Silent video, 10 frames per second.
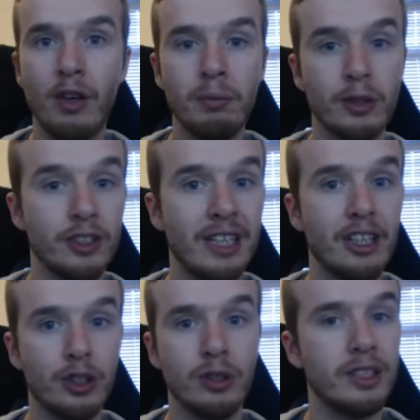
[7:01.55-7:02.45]
your
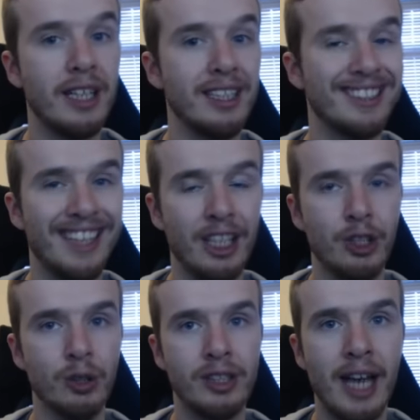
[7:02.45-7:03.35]
Zealous Crusaders in
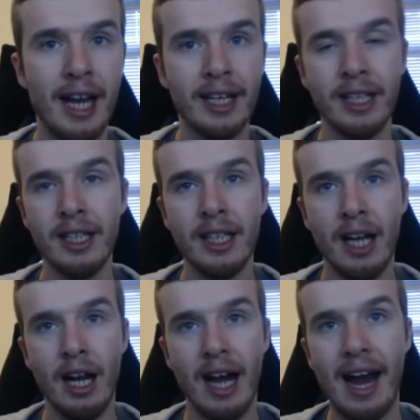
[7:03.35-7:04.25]
your deck.
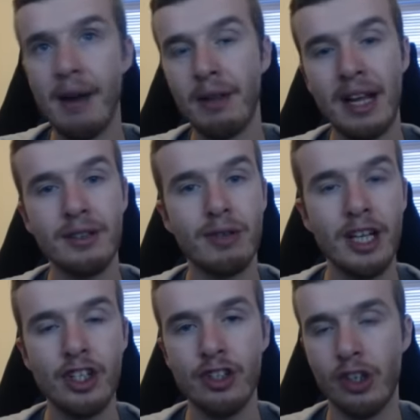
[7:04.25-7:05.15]
Outland
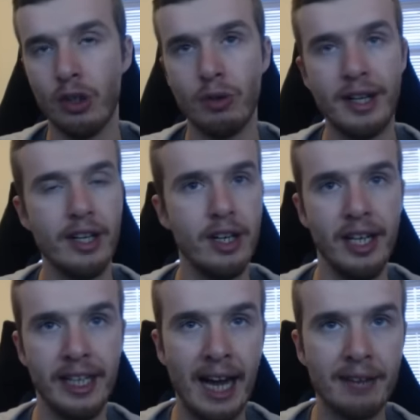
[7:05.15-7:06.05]
Ranger is a great early
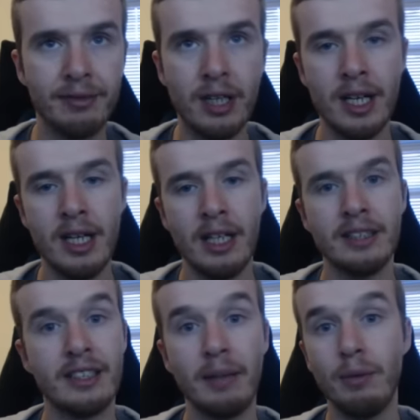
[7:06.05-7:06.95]
gatherer,
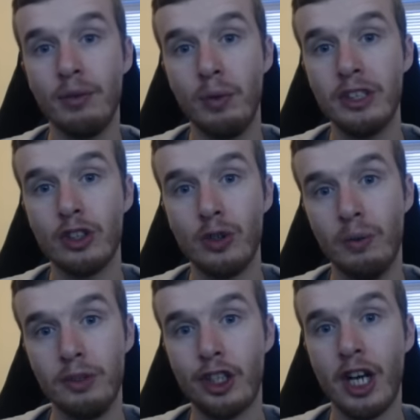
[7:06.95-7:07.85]
same with
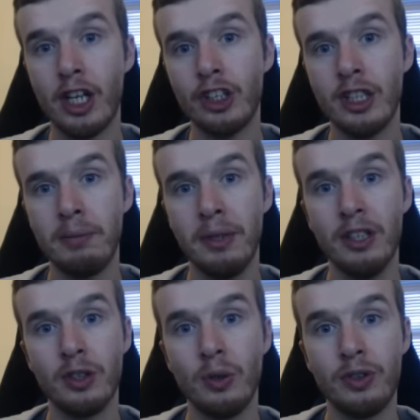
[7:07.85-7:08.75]
Windstorm Charger, but
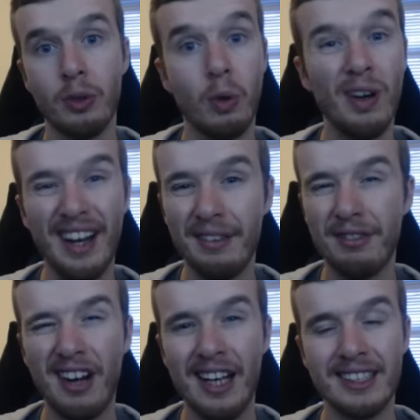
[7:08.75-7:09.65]
it's also quite a
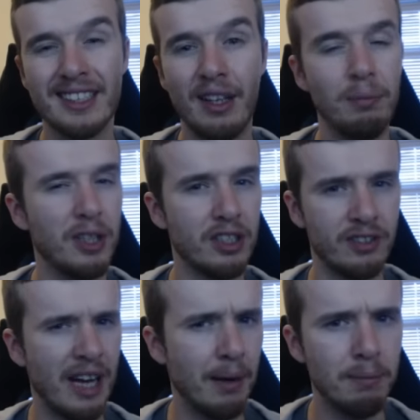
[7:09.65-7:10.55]
threat itself because of
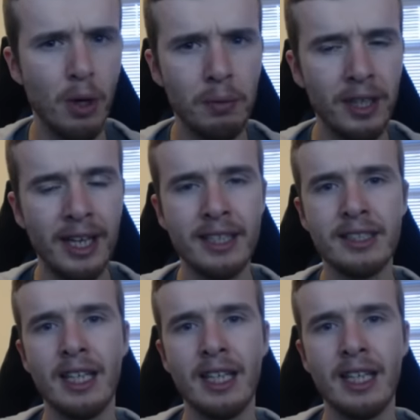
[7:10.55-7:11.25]
how mobile it is